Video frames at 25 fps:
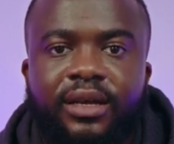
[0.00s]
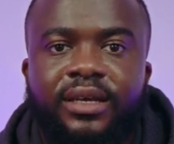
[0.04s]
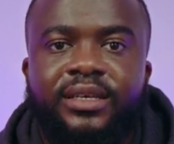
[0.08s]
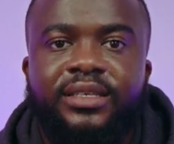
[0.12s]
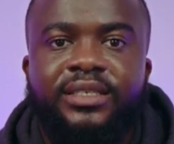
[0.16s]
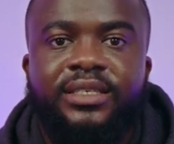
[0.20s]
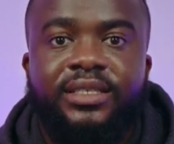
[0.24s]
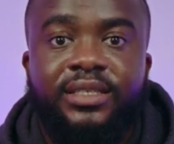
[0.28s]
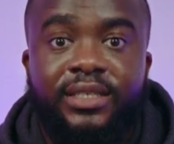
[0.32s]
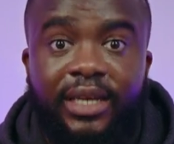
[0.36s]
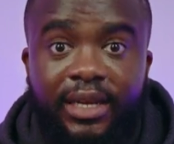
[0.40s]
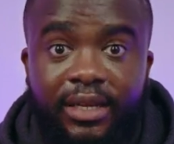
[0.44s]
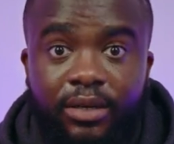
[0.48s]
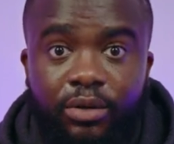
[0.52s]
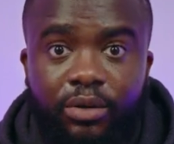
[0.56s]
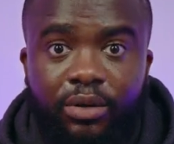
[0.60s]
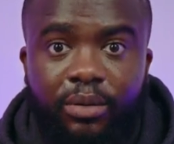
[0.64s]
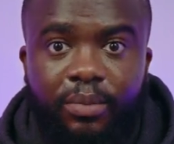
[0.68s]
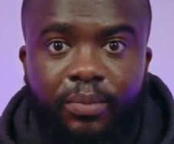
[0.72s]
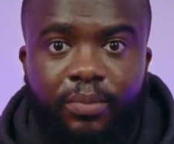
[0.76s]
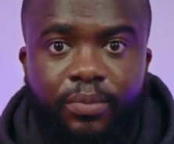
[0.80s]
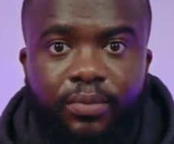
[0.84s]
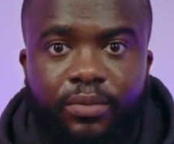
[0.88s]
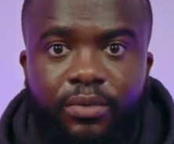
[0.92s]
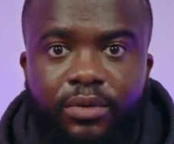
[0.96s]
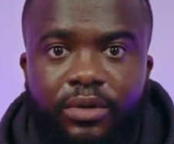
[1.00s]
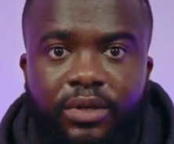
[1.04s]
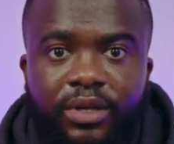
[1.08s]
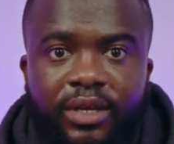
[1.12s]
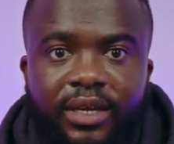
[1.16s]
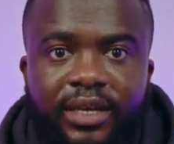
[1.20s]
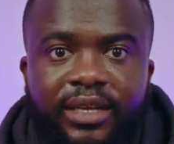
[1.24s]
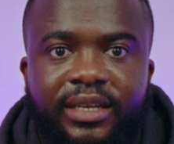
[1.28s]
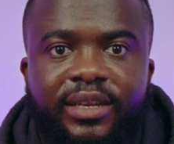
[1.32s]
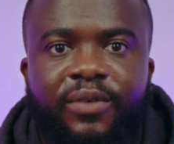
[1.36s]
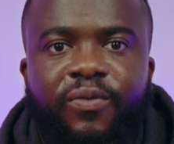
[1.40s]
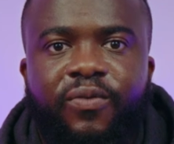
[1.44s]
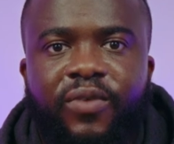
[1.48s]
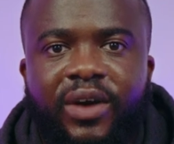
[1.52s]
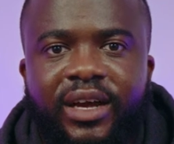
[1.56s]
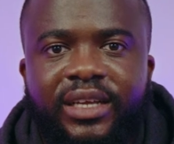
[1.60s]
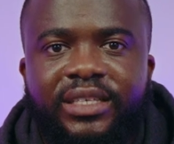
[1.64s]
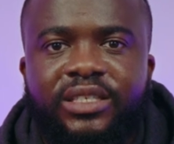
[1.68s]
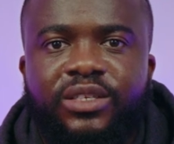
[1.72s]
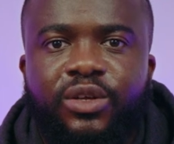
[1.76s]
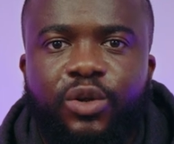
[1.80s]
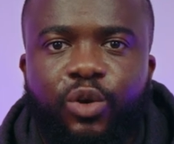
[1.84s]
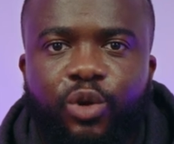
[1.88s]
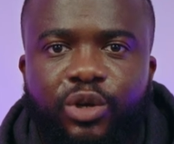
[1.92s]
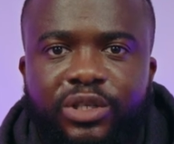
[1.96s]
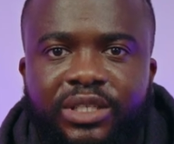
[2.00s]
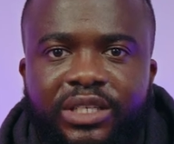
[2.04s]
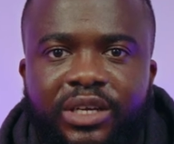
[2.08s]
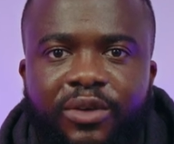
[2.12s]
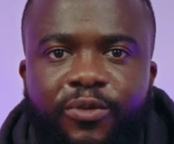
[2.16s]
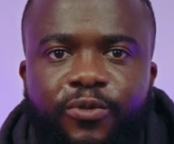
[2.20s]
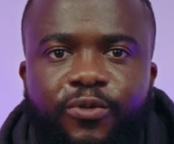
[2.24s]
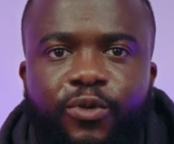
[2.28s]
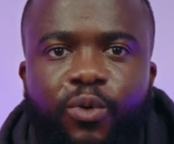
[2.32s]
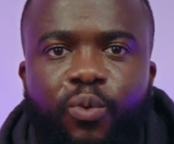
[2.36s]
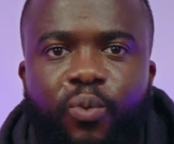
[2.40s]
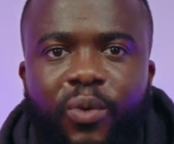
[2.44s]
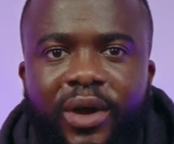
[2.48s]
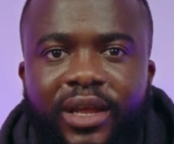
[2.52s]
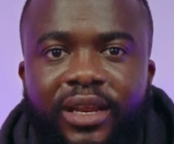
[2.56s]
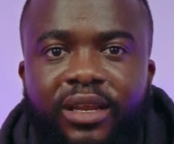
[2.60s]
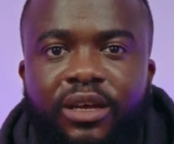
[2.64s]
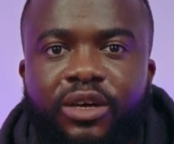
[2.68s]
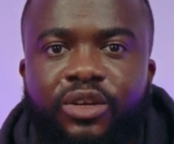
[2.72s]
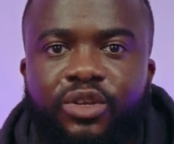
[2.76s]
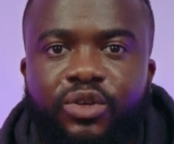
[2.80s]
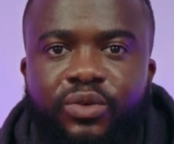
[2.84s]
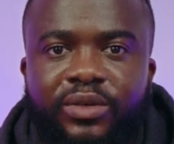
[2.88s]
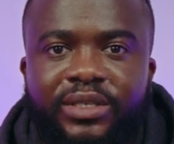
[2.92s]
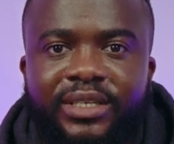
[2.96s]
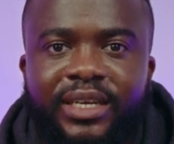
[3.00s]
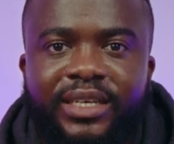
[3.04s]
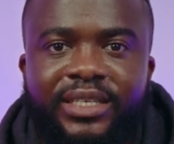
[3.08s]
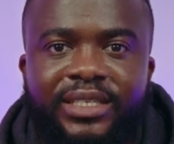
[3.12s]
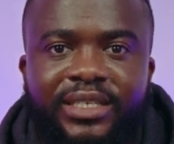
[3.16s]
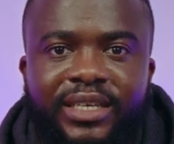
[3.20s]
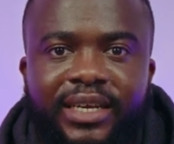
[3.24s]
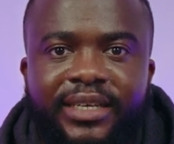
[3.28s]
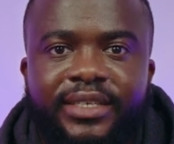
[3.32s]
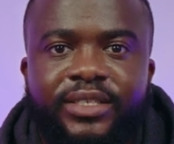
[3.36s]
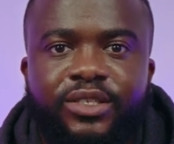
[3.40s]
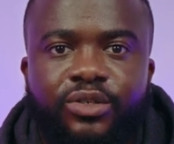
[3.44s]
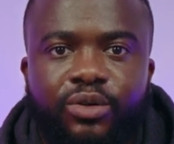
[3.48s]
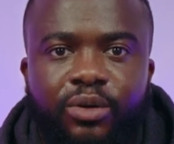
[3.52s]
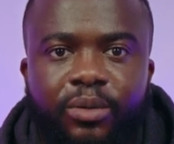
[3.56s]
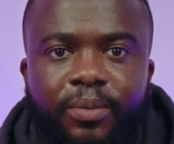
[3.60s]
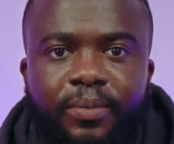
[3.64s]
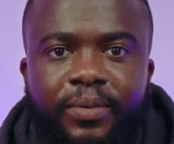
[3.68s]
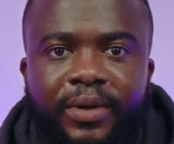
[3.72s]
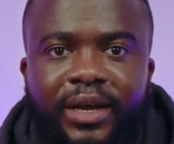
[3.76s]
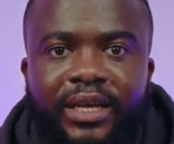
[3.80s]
Sign up defines the logic for when a user signs up